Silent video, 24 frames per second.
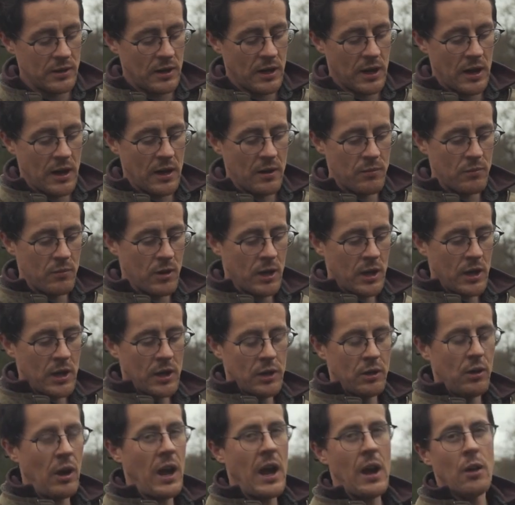
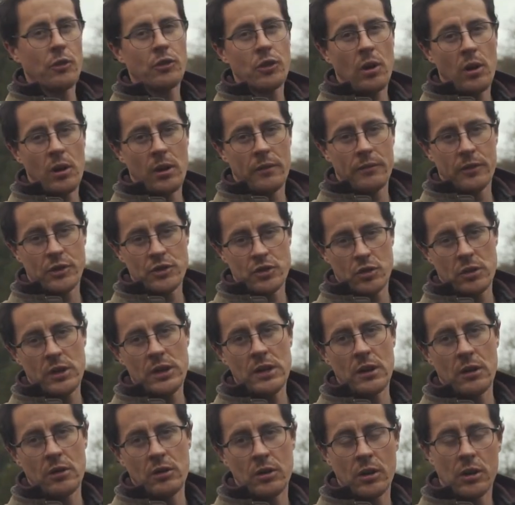How tall of a
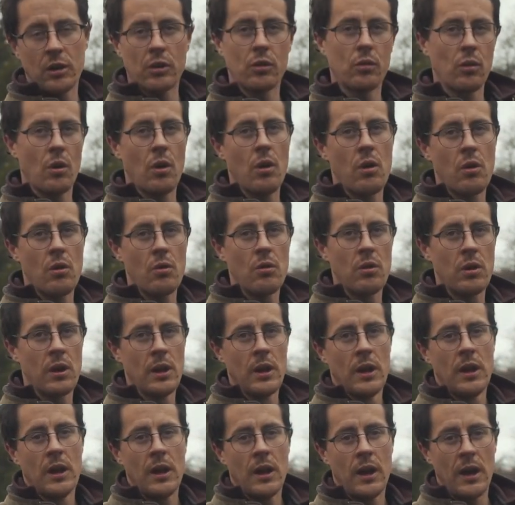tree are you going to grow,
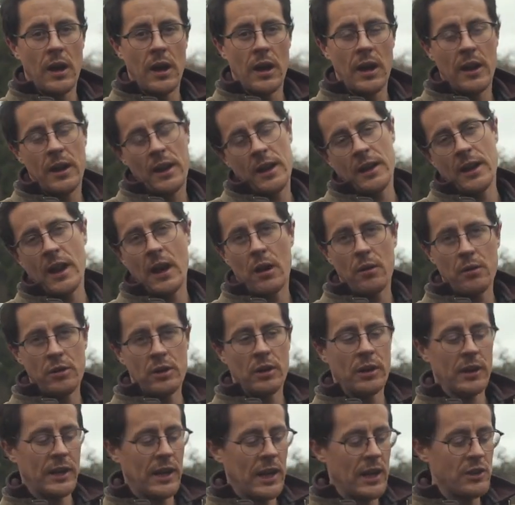and how are you
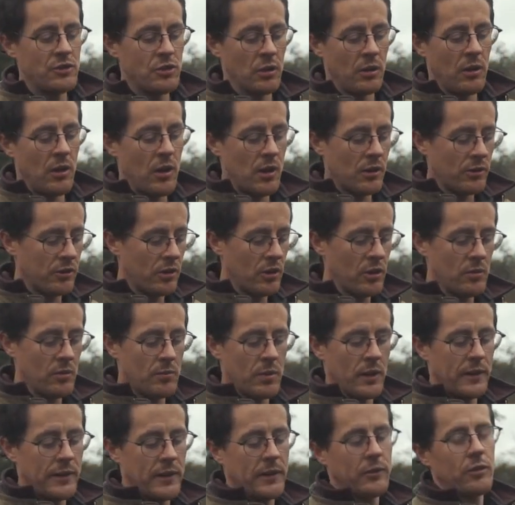going to cage it long term?
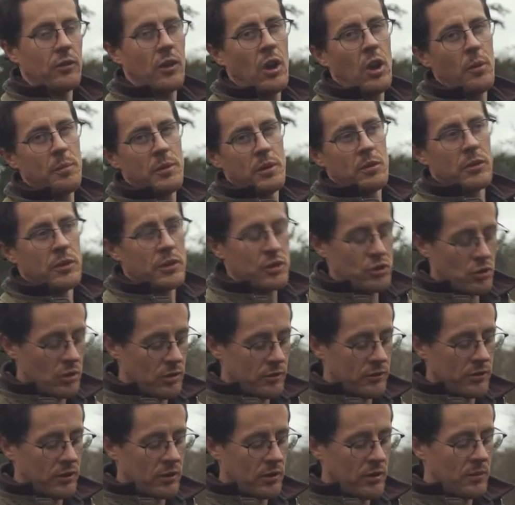But this will help you in the
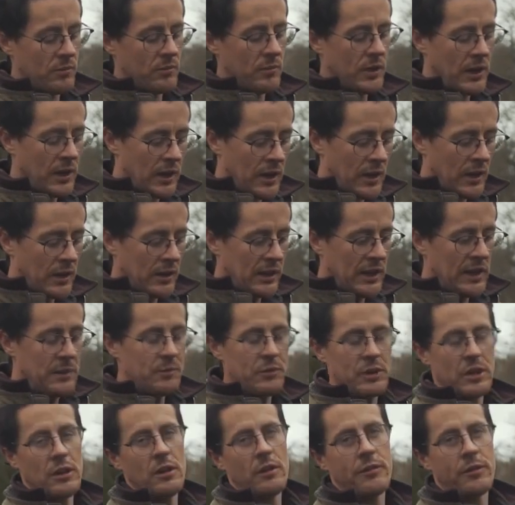short term keep
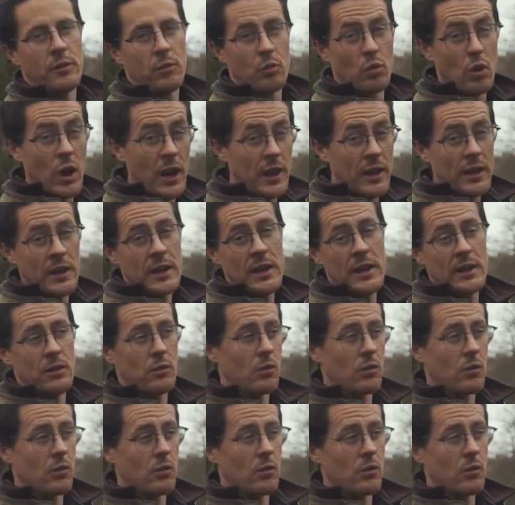deer from rutting it